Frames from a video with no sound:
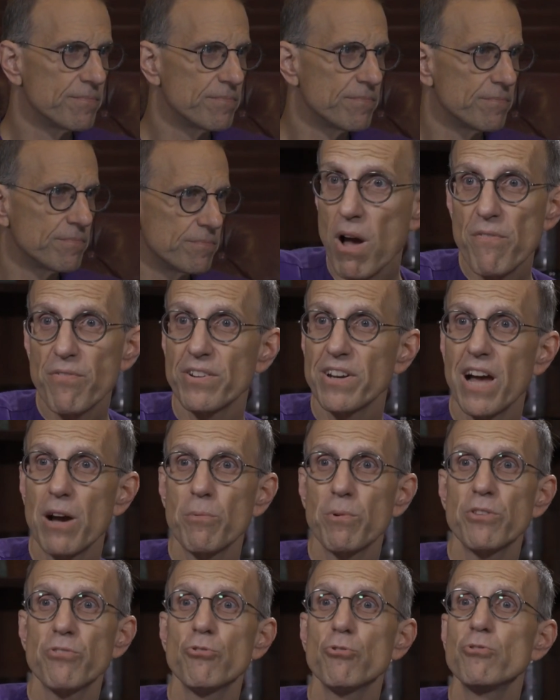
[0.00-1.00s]
My wife and I
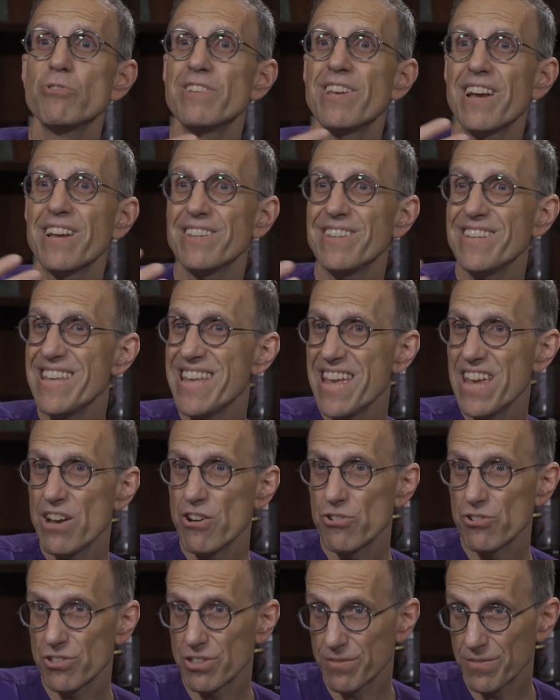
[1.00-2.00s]
went through ten
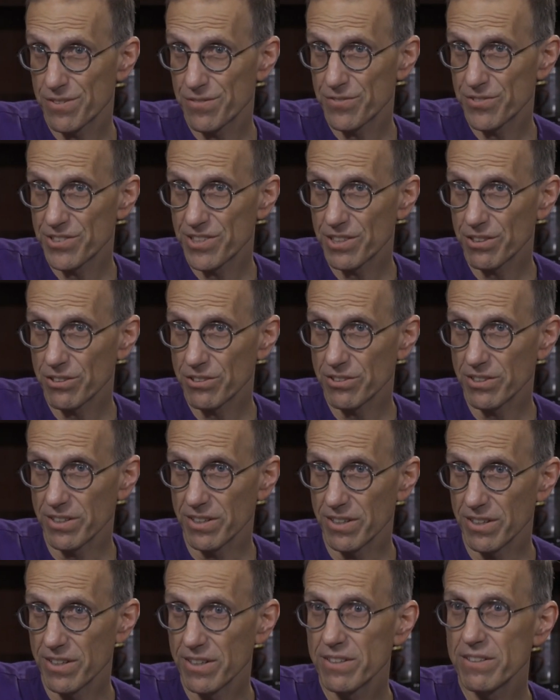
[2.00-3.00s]
years of infertility,
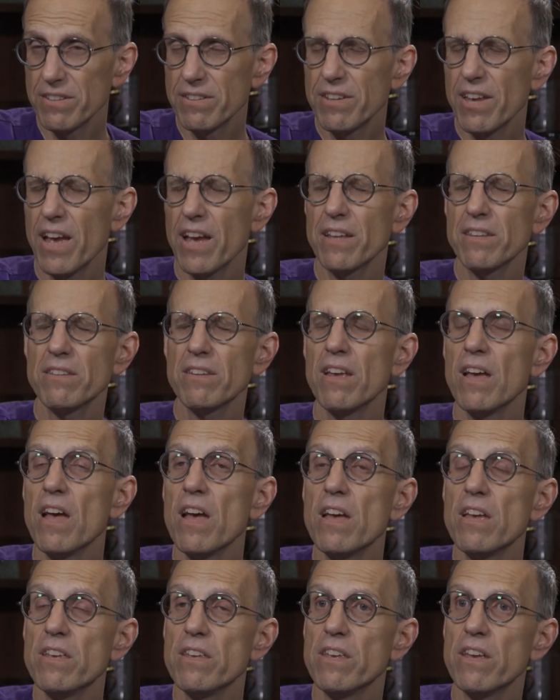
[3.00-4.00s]
ten
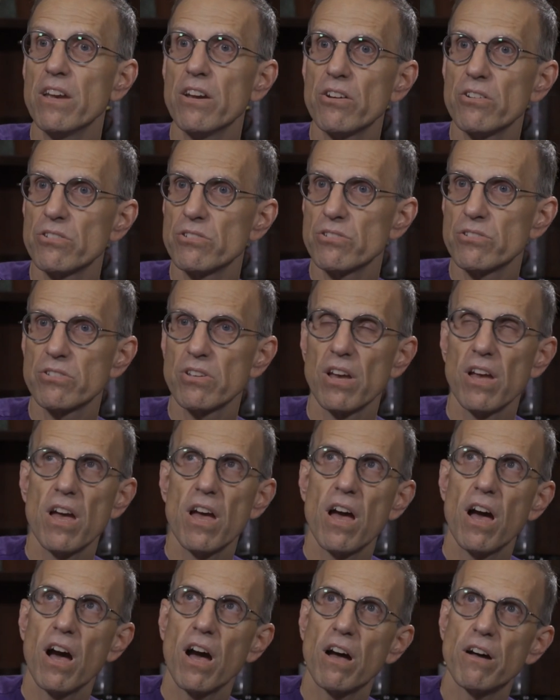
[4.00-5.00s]
years
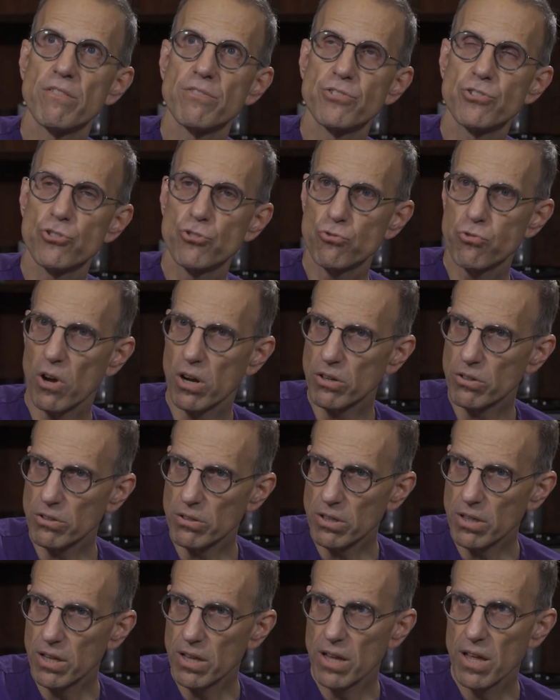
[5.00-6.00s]
of
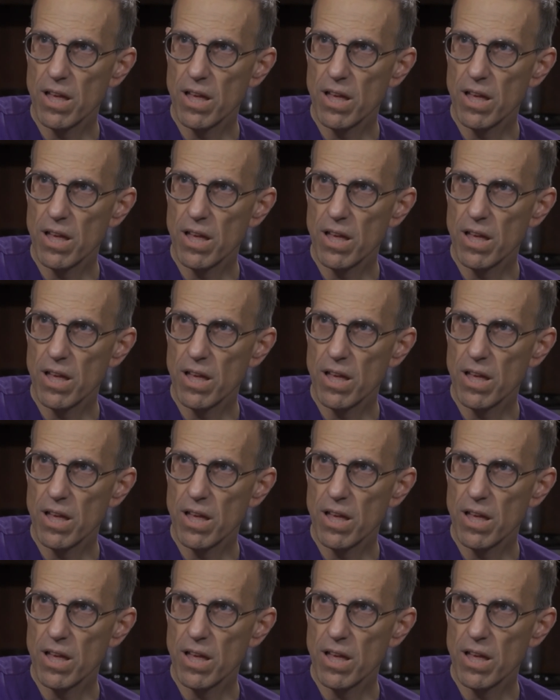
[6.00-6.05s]
struggle,